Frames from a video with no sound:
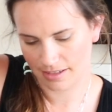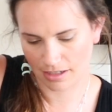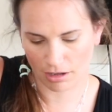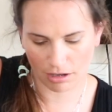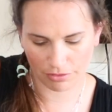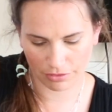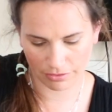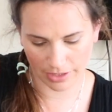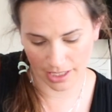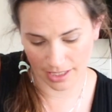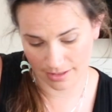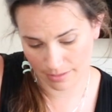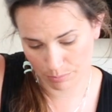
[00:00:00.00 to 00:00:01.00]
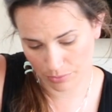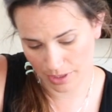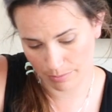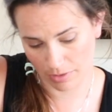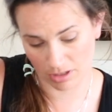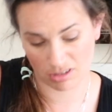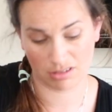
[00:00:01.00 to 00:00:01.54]
Half of it is pretty
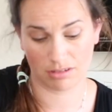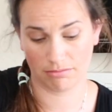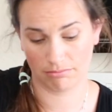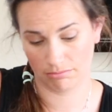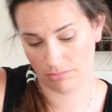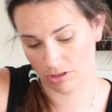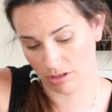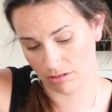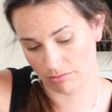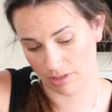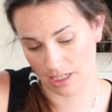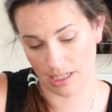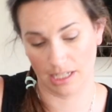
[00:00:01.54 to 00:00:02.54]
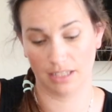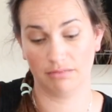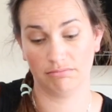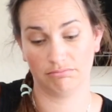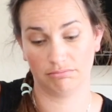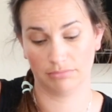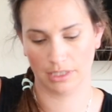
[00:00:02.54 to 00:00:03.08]
much done, really.
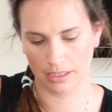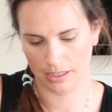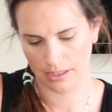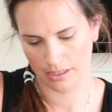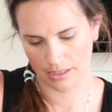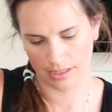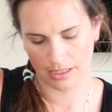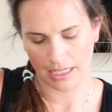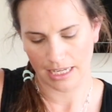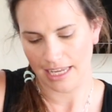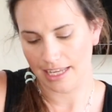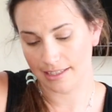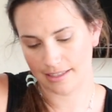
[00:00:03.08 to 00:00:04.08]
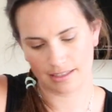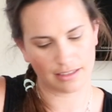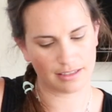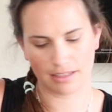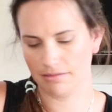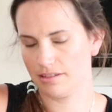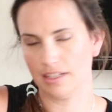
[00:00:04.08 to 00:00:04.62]
It's
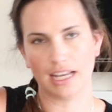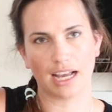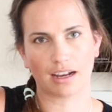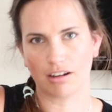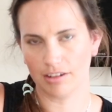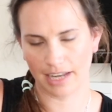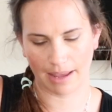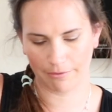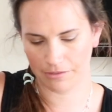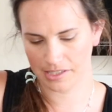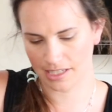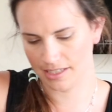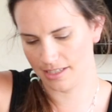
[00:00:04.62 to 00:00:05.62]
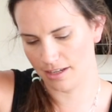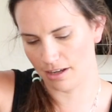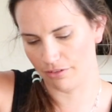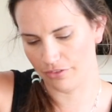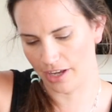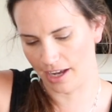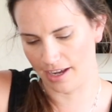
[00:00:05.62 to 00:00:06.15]
seriously, I can't emphasize
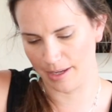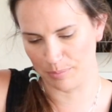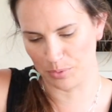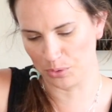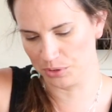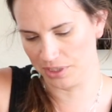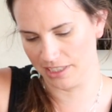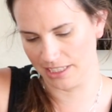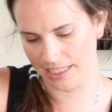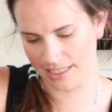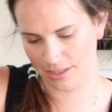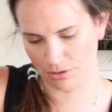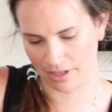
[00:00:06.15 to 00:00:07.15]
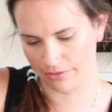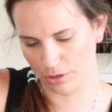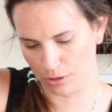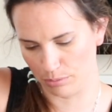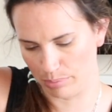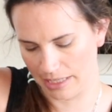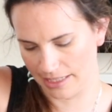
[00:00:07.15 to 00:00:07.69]
enough how important it is to have a
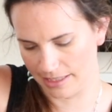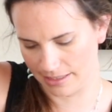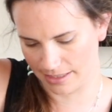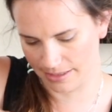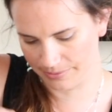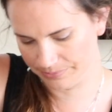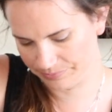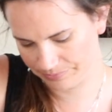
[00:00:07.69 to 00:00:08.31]
good blender.